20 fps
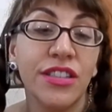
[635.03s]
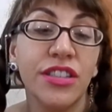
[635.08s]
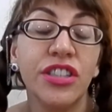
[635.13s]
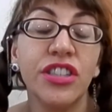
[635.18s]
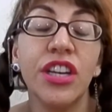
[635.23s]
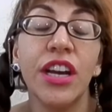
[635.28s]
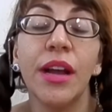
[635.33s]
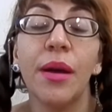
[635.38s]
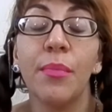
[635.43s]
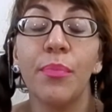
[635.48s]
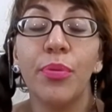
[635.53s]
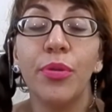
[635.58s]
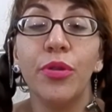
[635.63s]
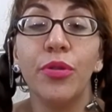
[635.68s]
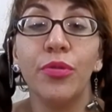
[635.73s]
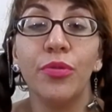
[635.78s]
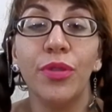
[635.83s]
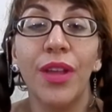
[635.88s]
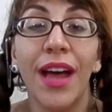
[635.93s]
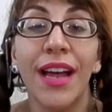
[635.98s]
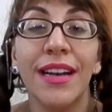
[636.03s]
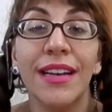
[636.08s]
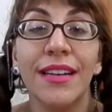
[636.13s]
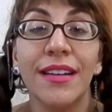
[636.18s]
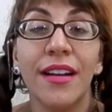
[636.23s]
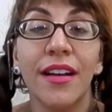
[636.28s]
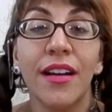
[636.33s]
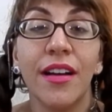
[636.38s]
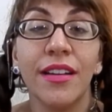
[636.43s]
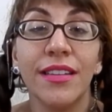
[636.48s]
shampoo that
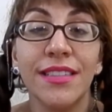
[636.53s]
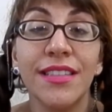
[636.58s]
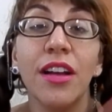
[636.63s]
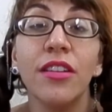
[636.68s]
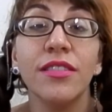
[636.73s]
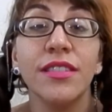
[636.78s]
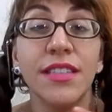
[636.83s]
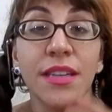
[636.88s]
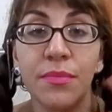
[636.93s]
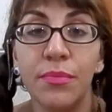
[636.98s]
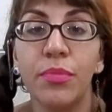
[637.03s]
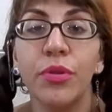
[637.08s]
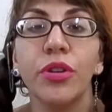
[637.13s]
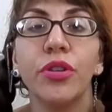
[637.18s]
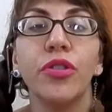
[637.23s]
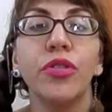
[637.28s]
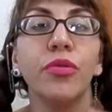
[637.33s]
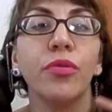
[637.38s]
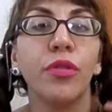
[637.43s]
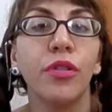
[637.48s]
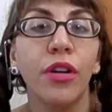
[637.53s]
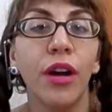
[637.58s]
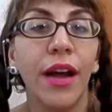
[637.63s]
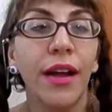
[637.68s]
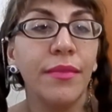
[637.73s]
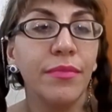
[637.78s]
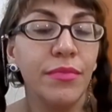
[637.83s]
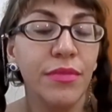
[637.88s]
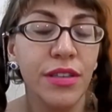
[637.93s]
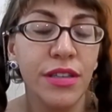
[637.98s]
a Selsun Blue or
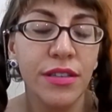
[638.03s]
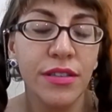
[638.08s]
a